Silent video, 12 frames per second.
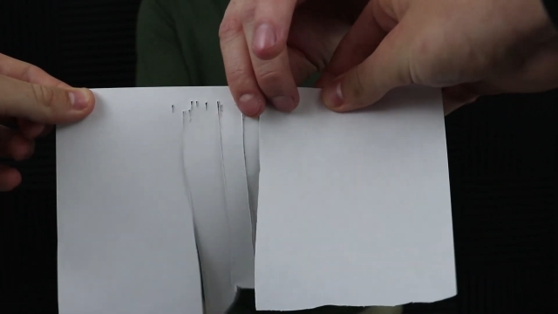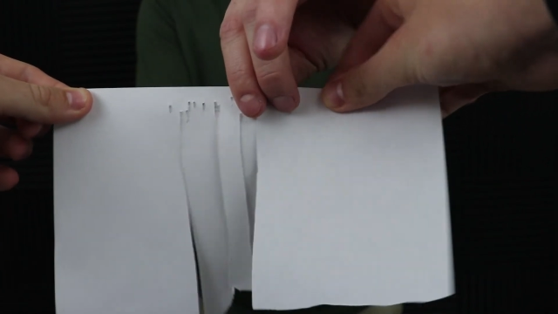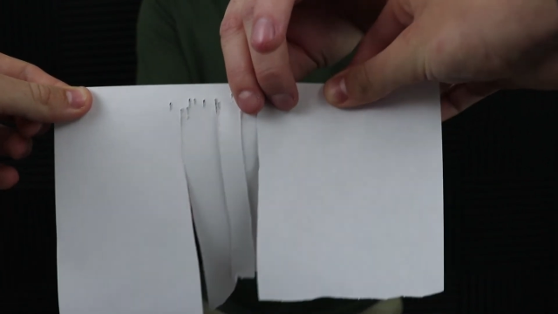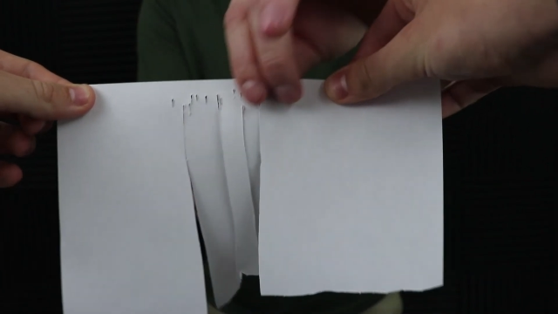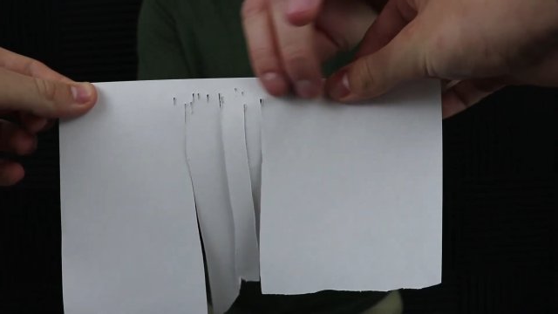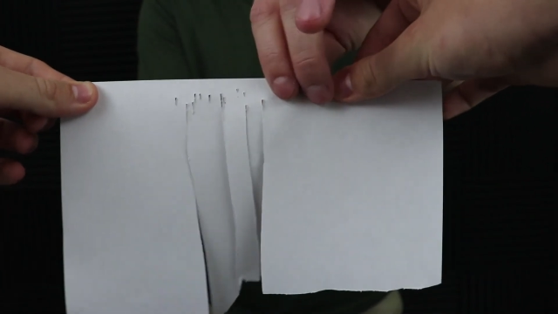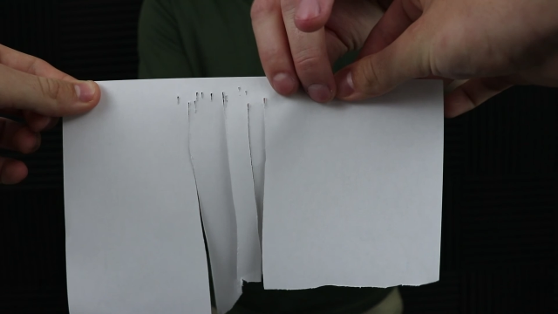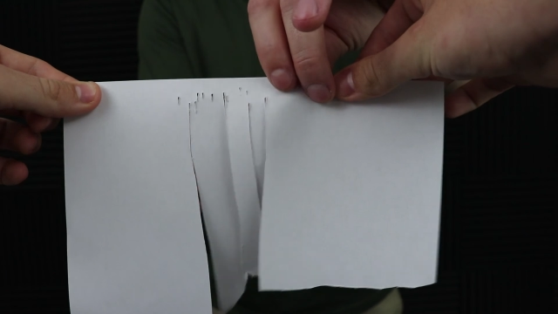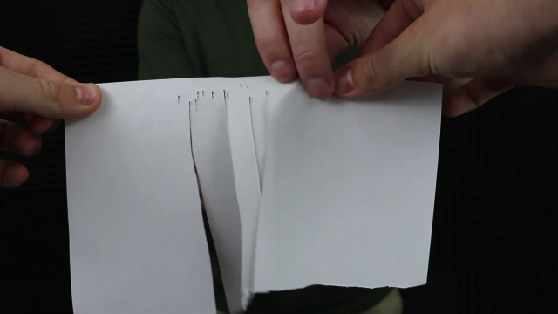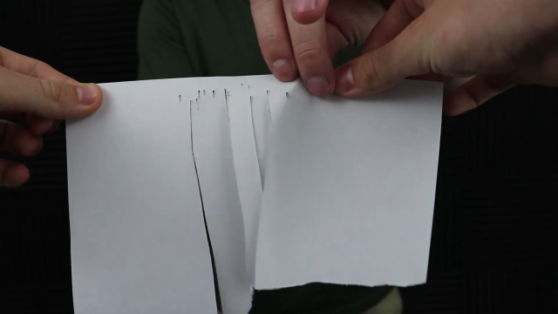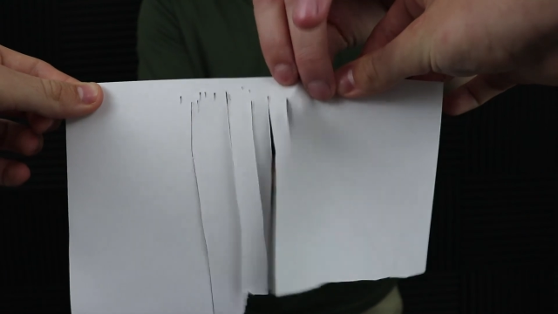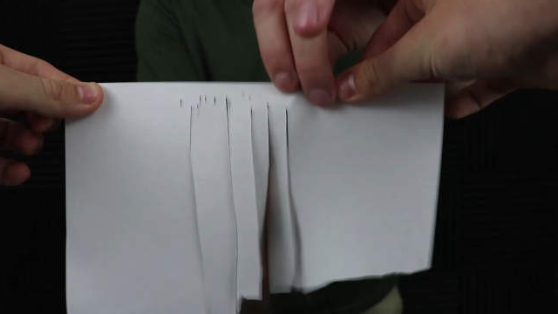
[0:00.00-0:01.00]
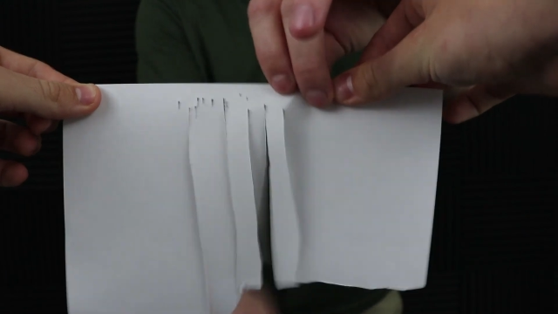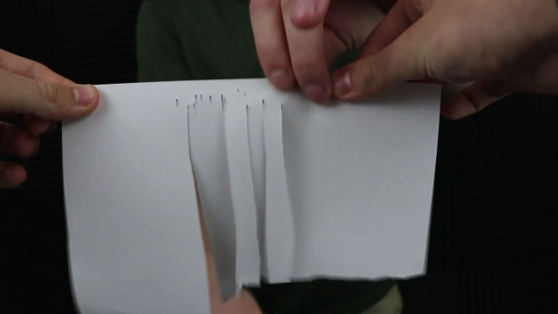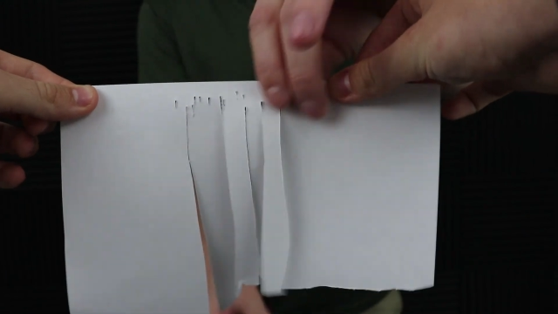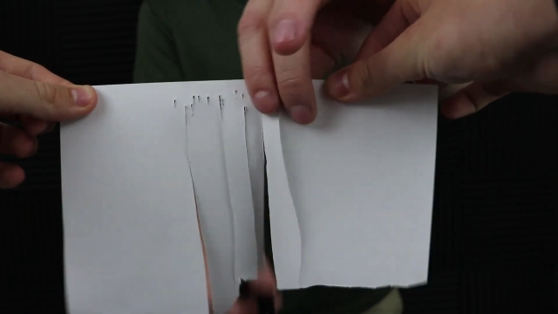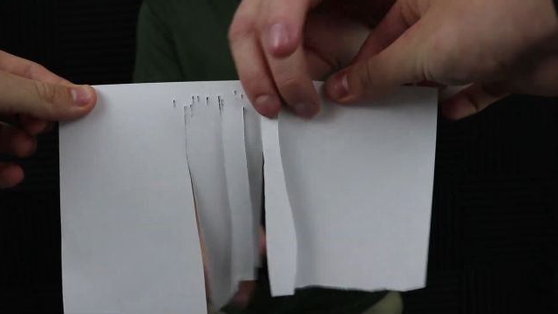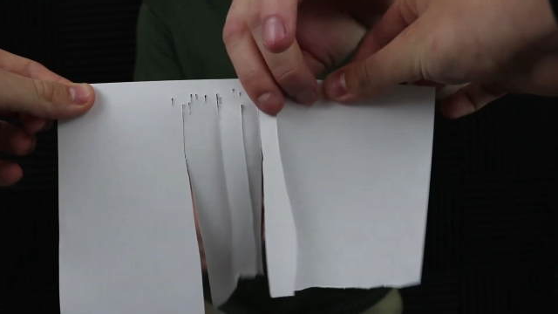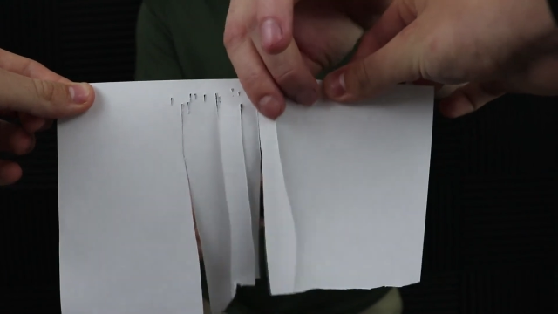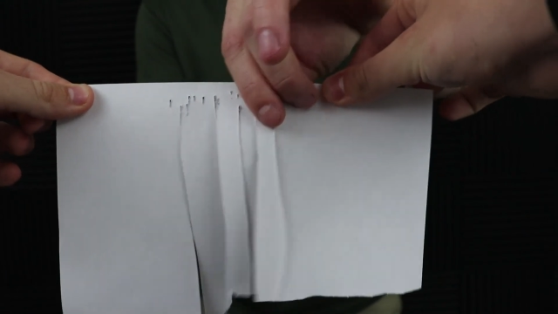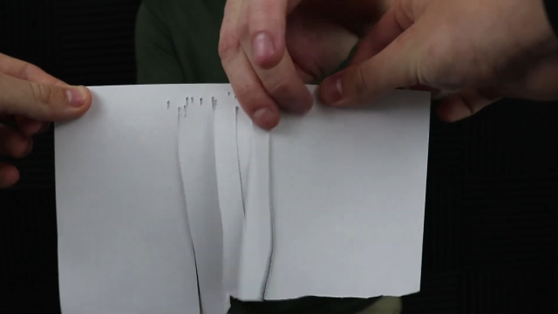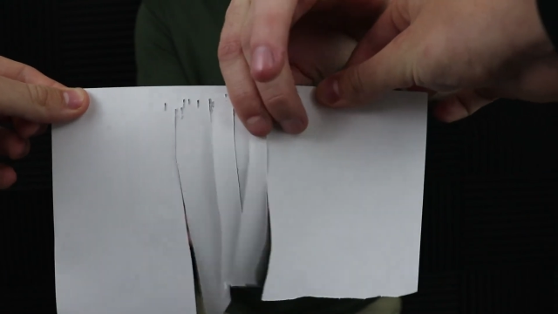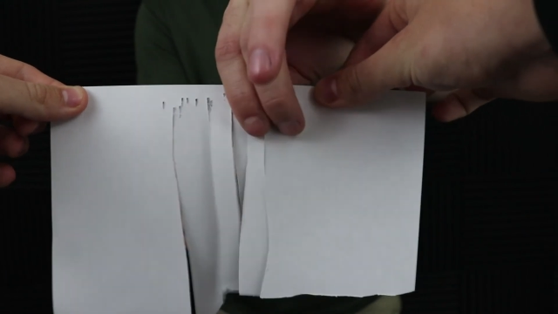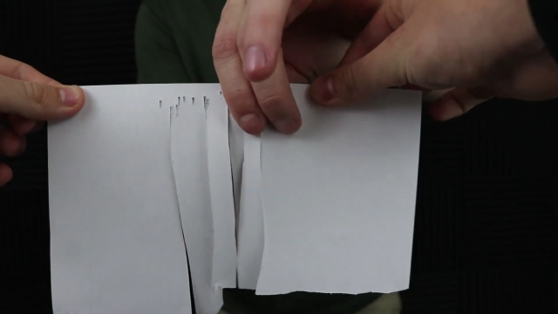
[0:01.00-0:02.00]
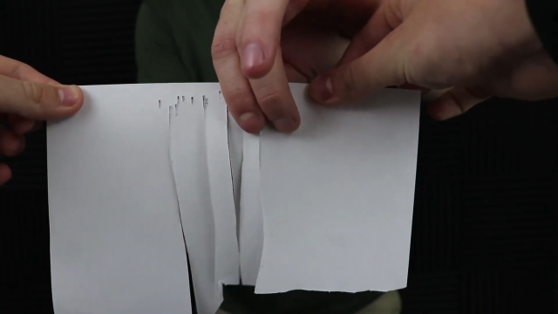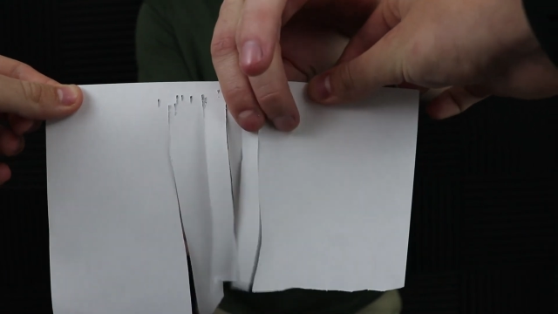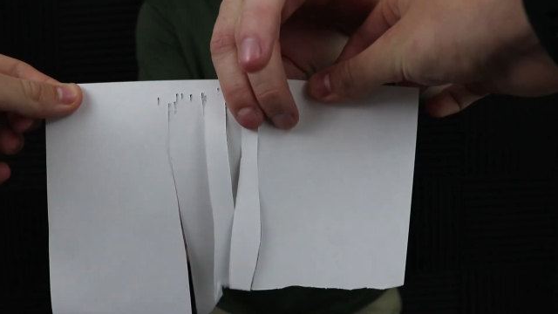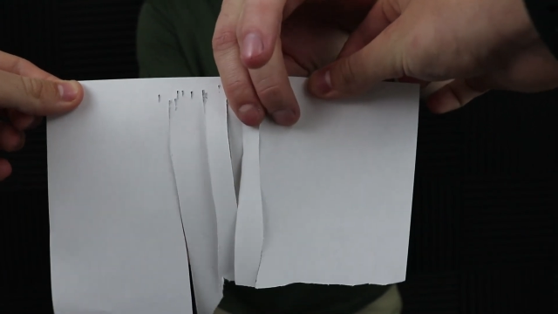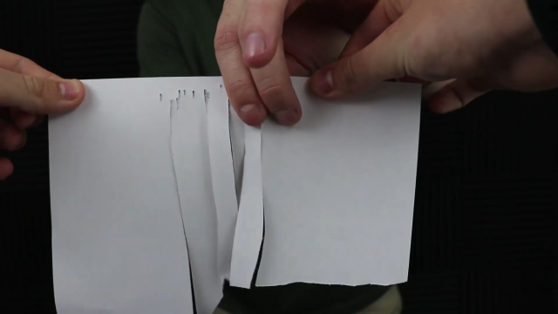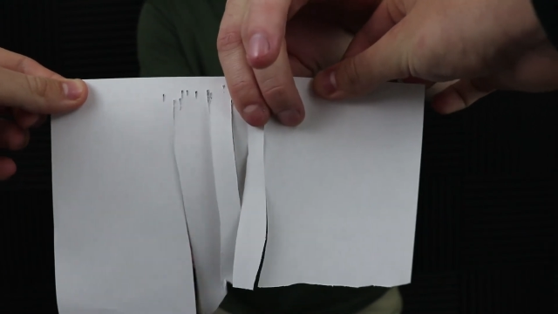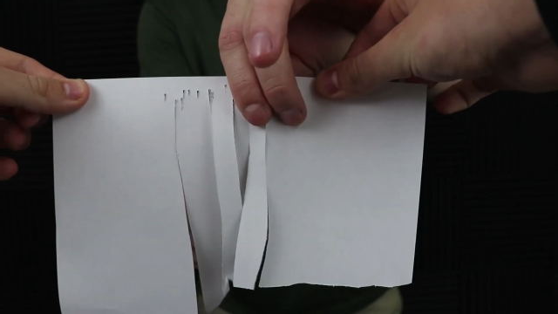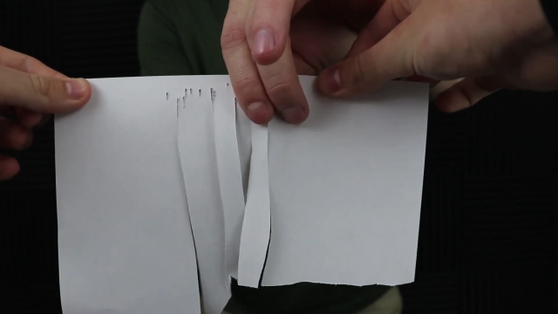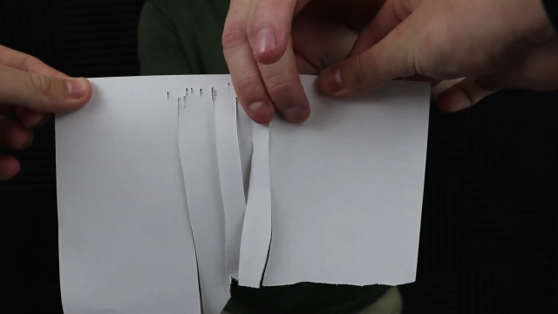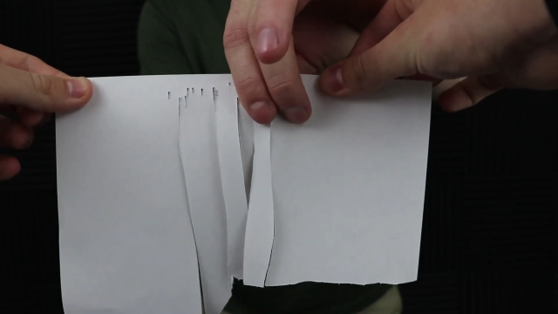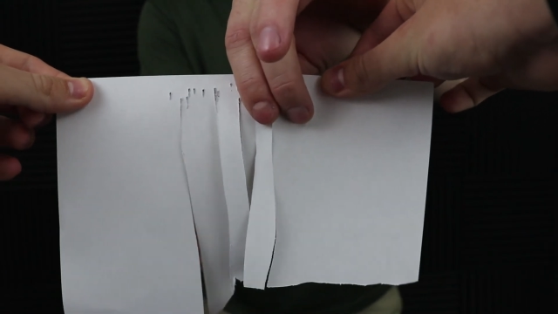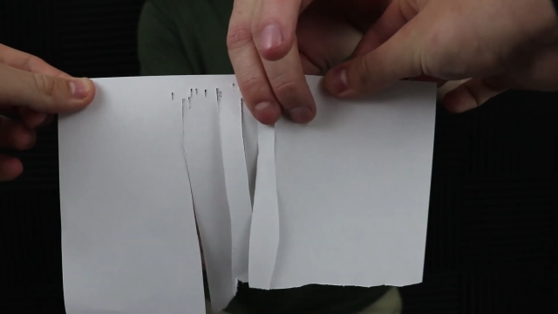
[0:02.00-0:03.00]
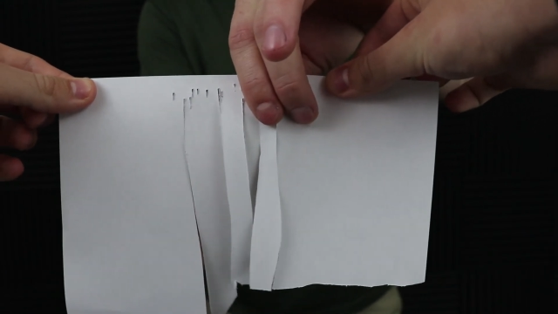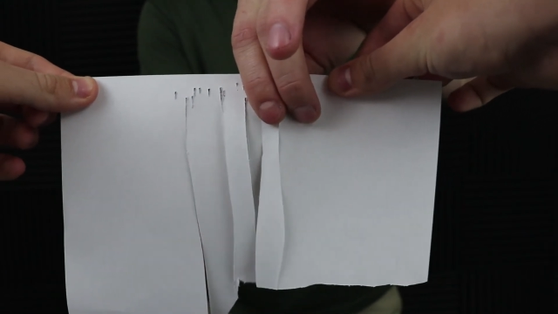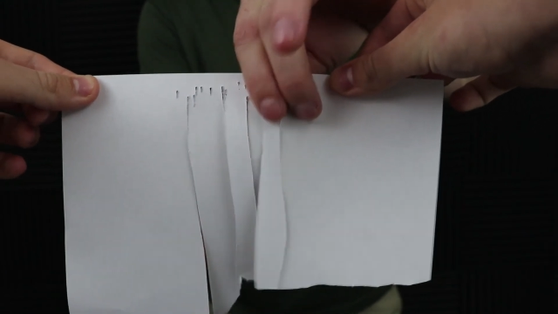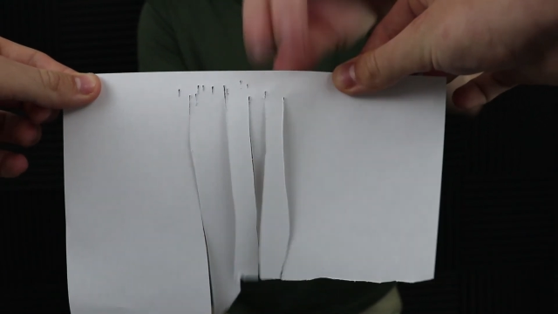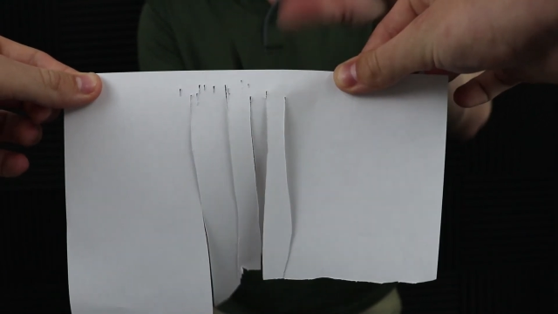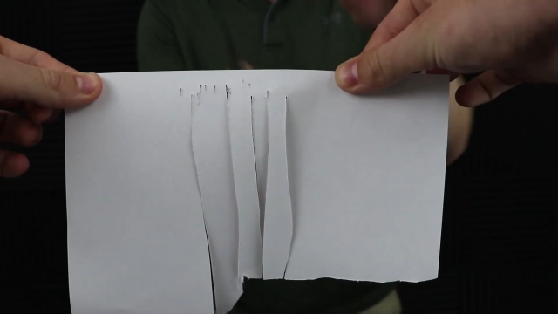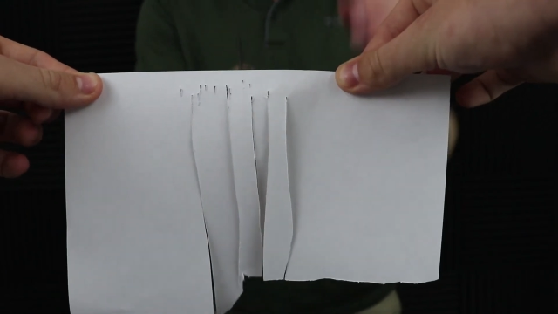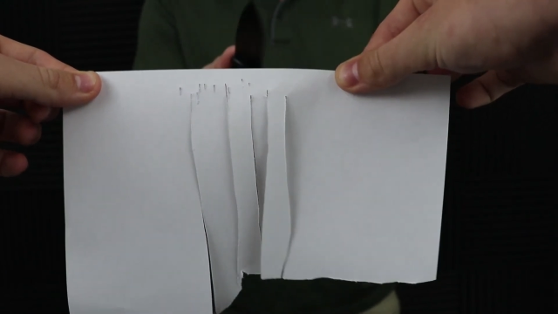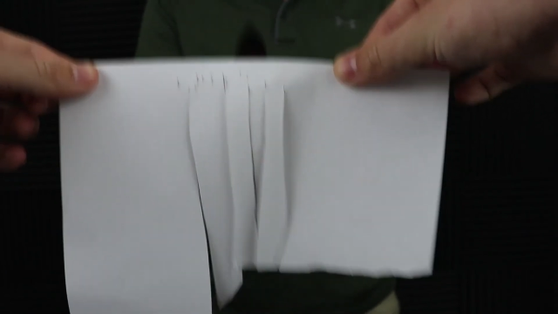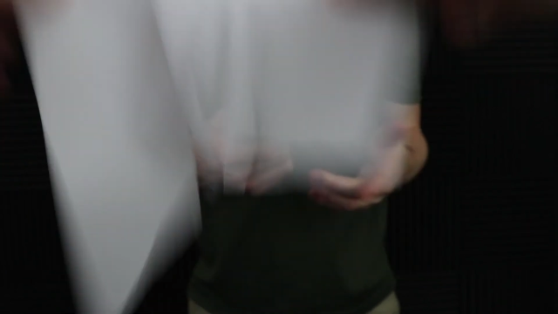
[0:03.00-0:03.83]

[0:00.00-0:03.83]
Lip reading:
No face is visible, so there are no lips to read.